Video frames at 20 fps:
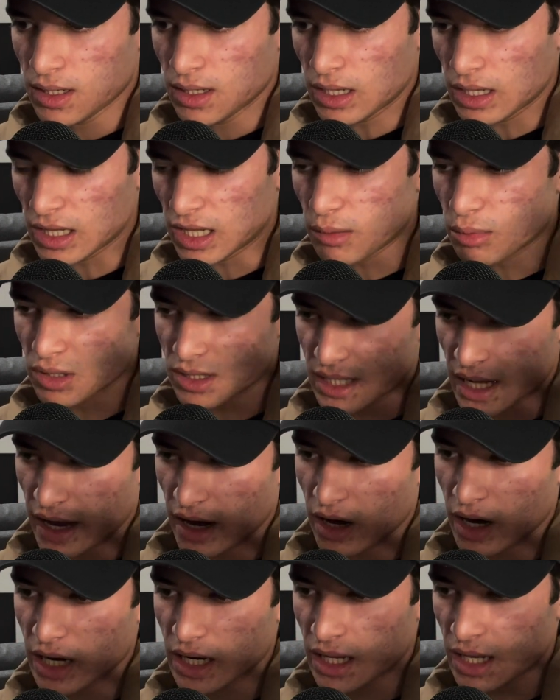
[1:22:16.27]

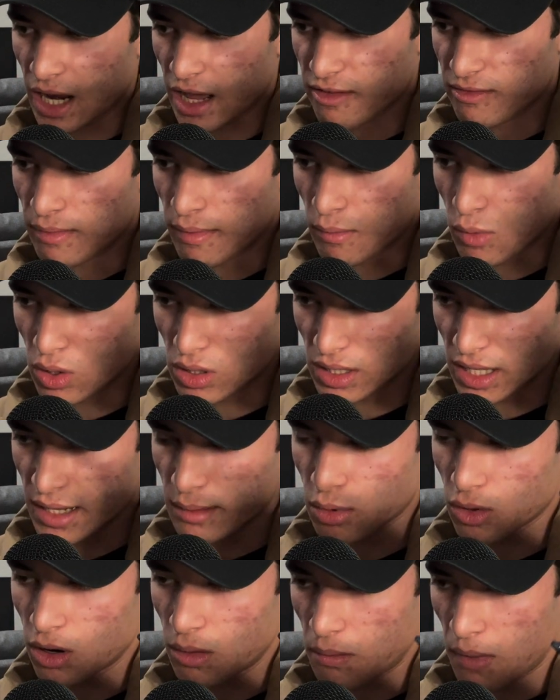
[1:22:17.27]
libertarian and have a more
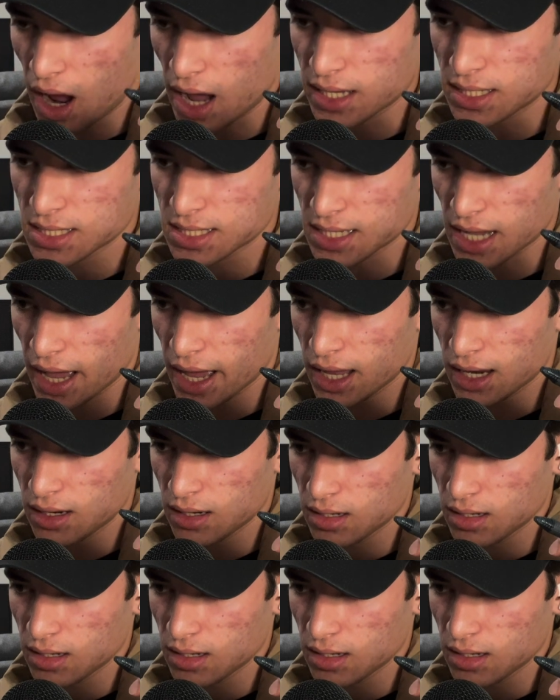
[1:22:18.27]
liberal mindset.